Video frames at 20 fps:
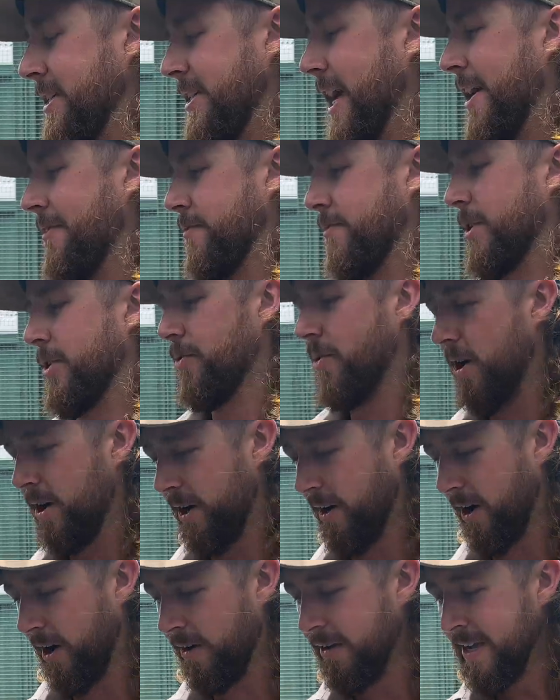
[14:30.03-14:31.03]
safe from a
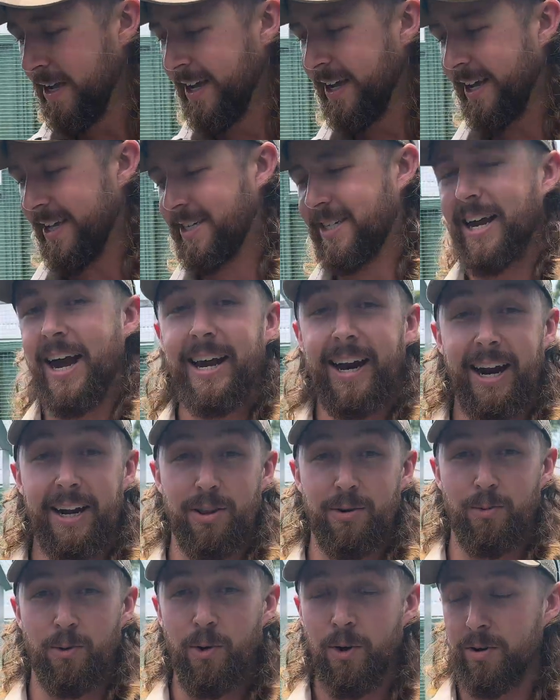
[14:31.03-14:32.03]
crocodile is stay out of
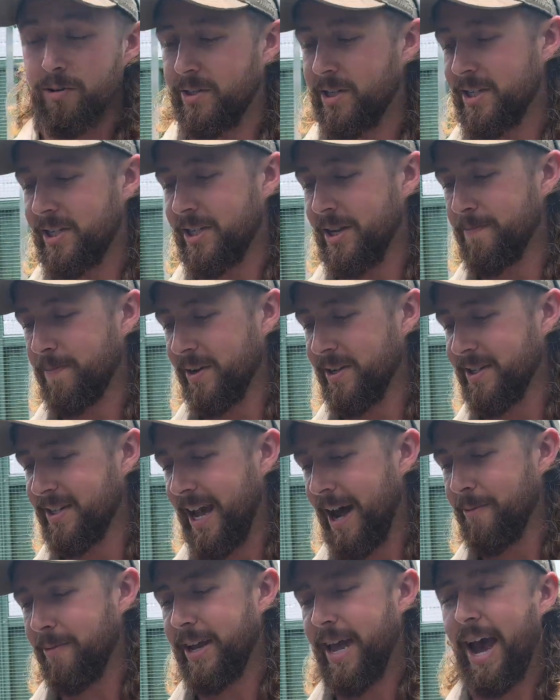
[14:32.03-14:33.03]
the water. It's as simple as
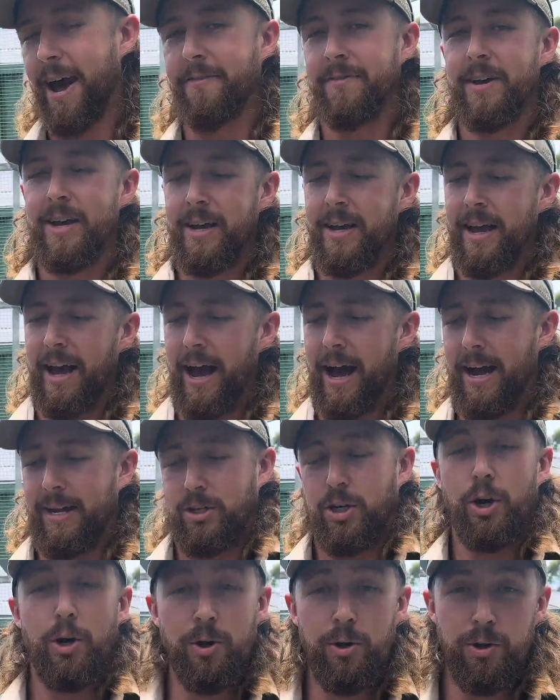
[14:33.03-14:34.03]
that. We have
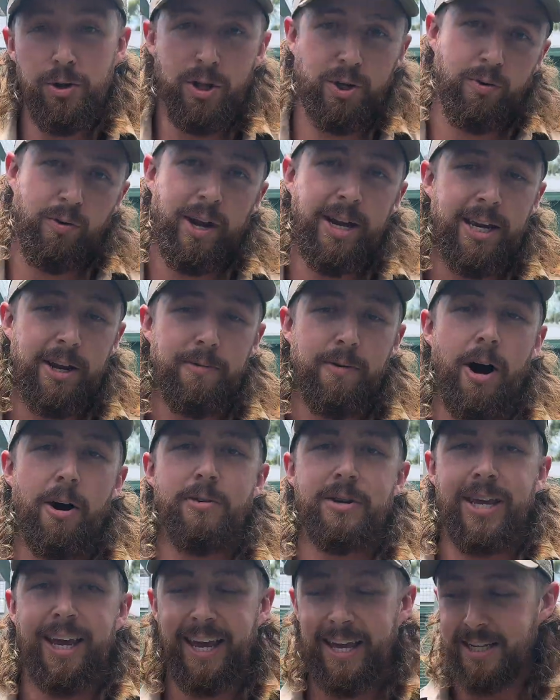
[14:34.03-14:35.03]
2,
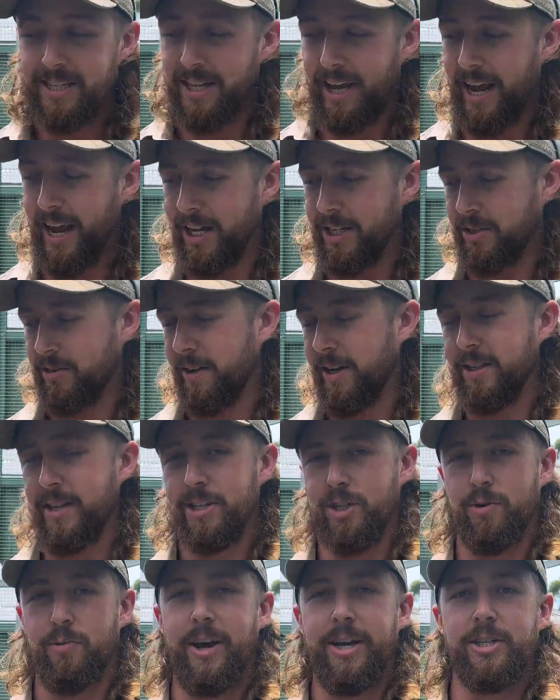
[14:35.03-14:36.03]
3-year-old kids answering
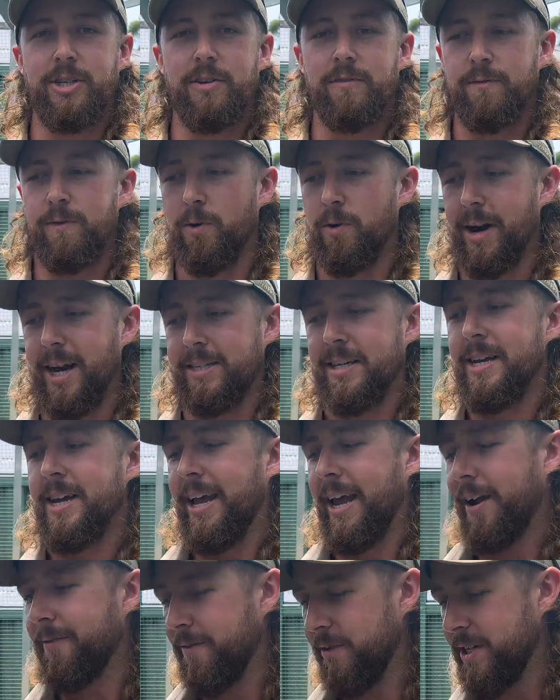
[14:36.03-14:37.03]
this question for us
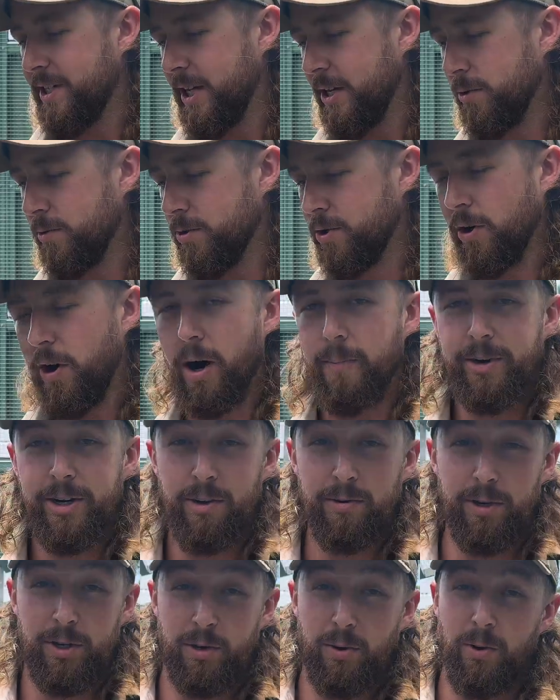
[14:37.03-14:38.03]
every single time we
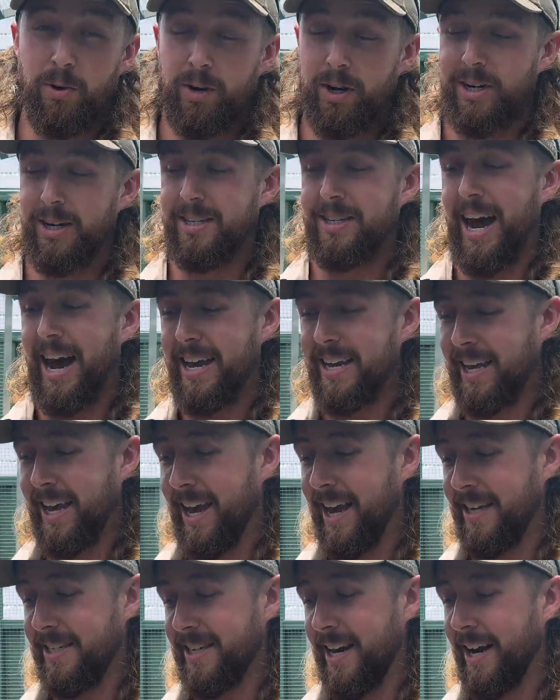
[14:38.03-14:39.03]
do a talk at a
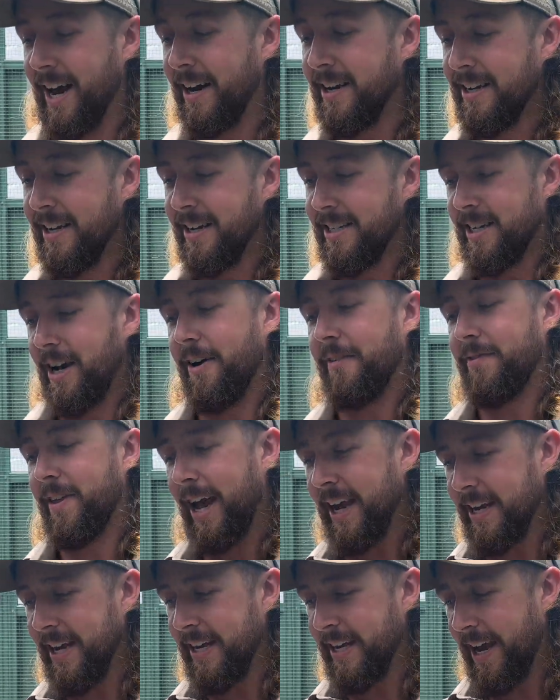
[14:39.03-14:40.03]
daycare centre. So if
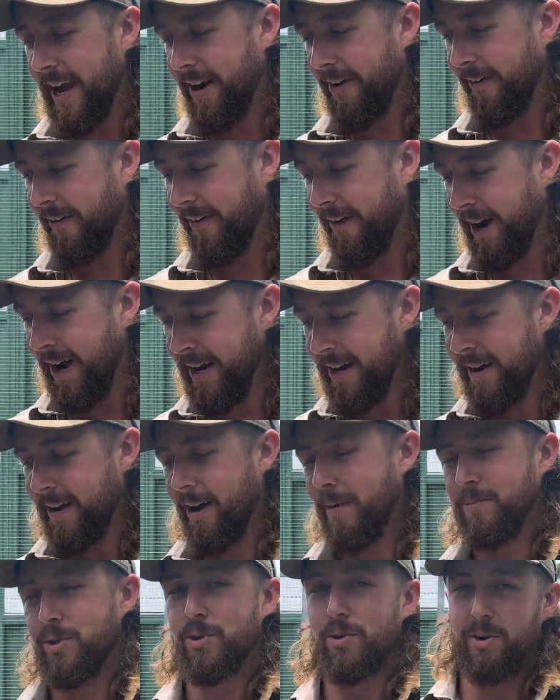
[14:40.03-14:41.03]
they can get it right,
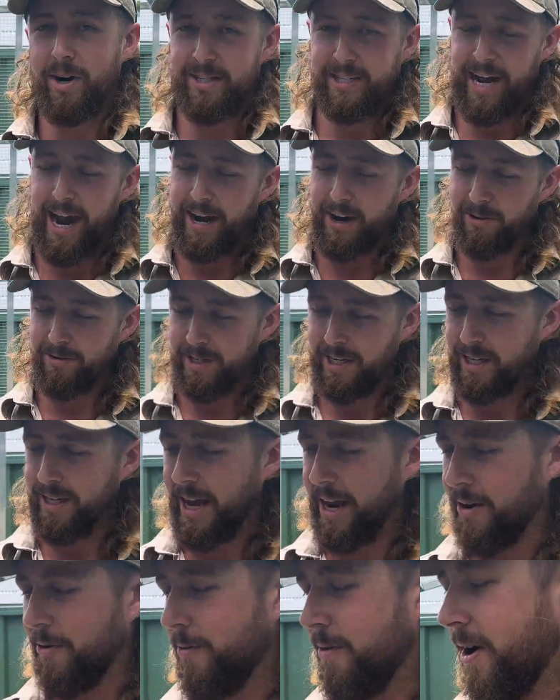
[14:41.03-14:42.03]
I'm sure us adults can
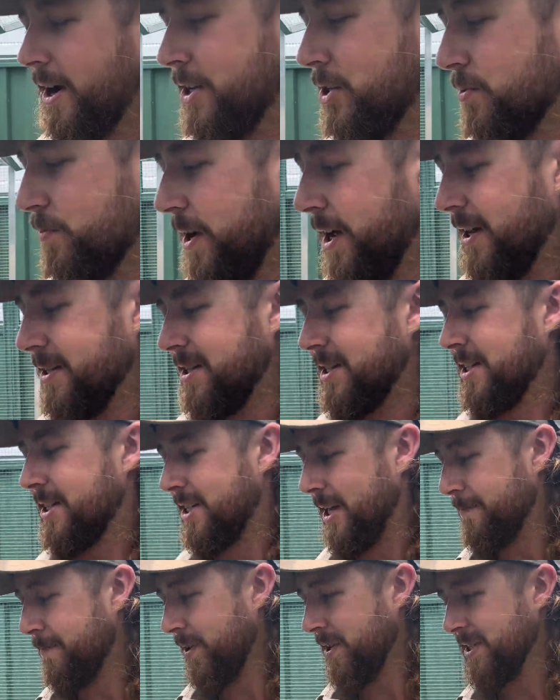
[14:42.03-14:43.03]
get it right as well. It's as
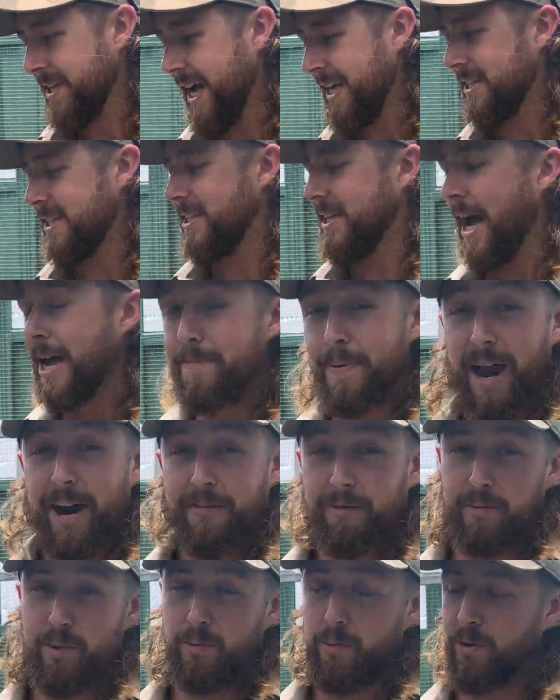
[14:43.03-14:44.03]
simple as that. Stay back
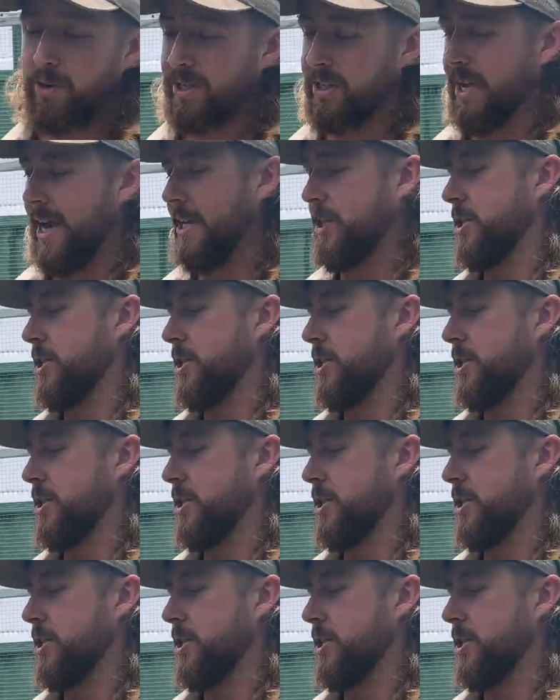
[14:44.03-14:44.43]
from the water's edge.